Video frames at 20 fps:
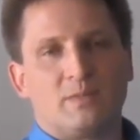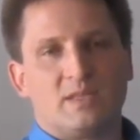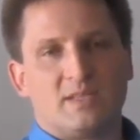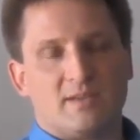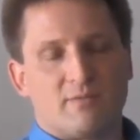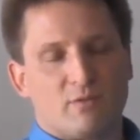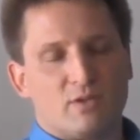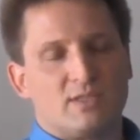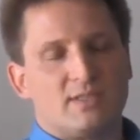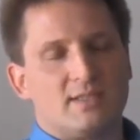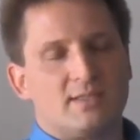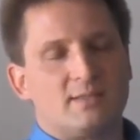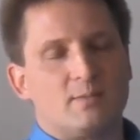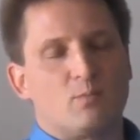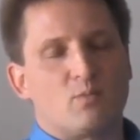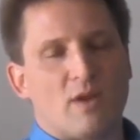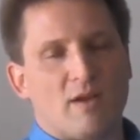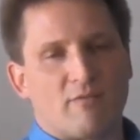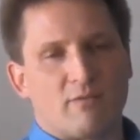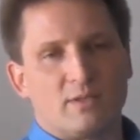differences and
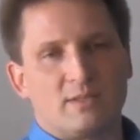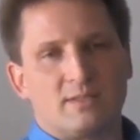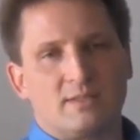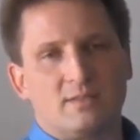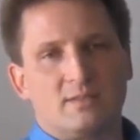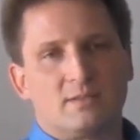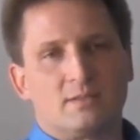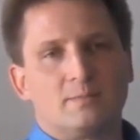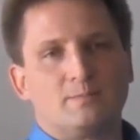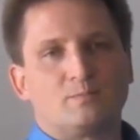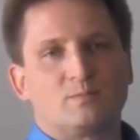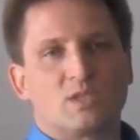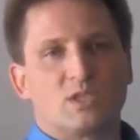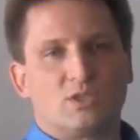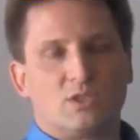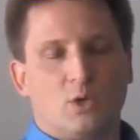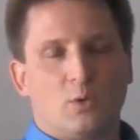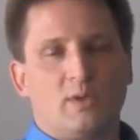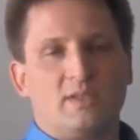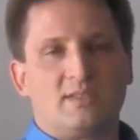preferences,
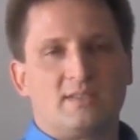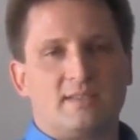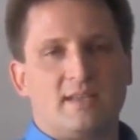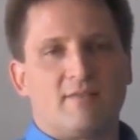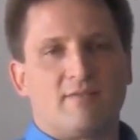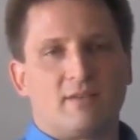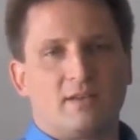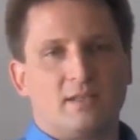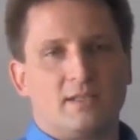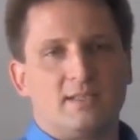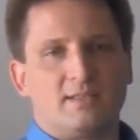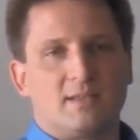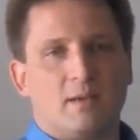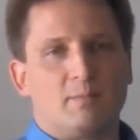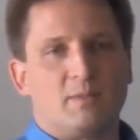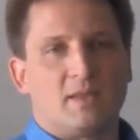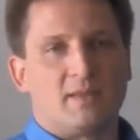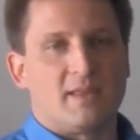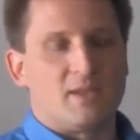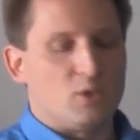so it's definitely
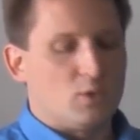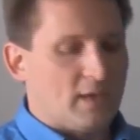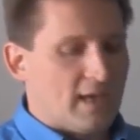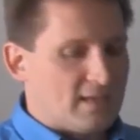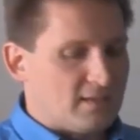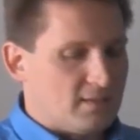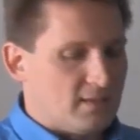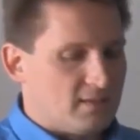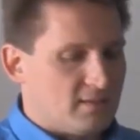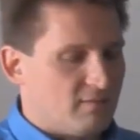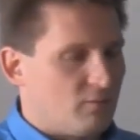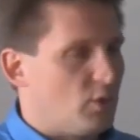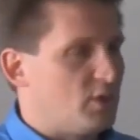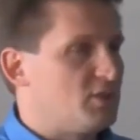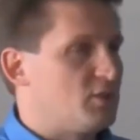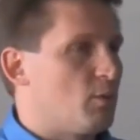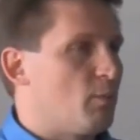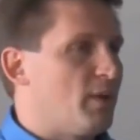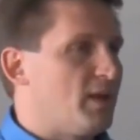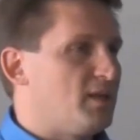something that you guys need to voice
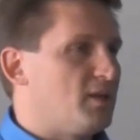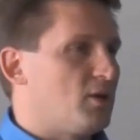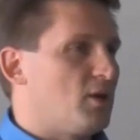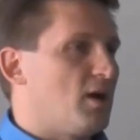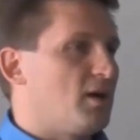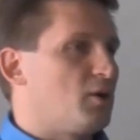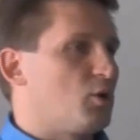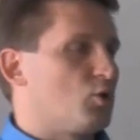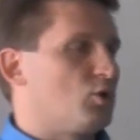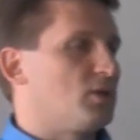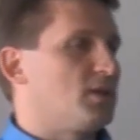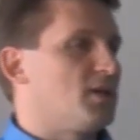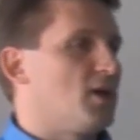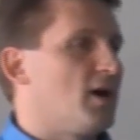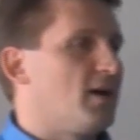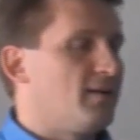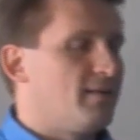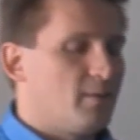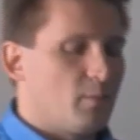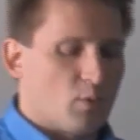your opinion on early
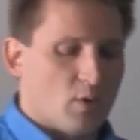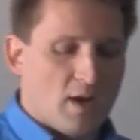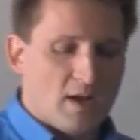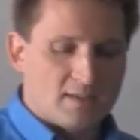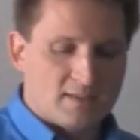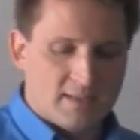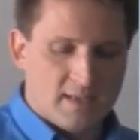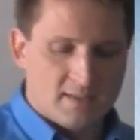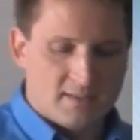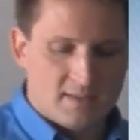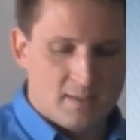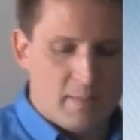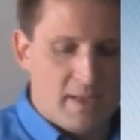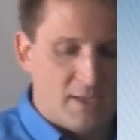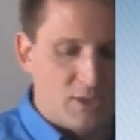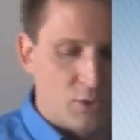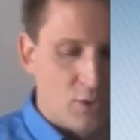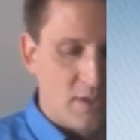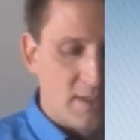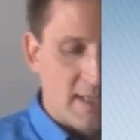on in the process to
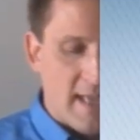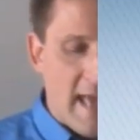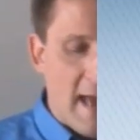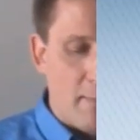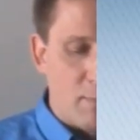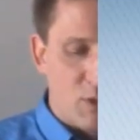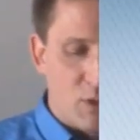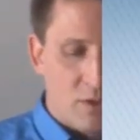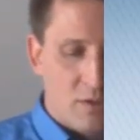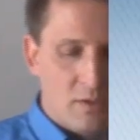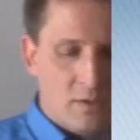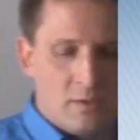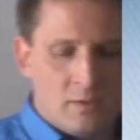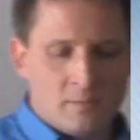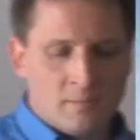make sure it's captured.